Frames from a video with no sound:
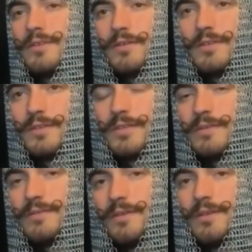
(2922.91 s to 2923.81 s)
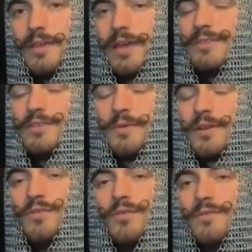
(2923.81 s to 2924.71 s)
So it's yeah, super
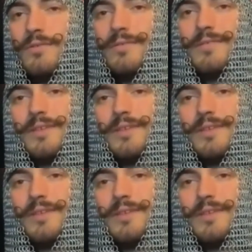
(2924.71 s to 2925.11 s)
cool.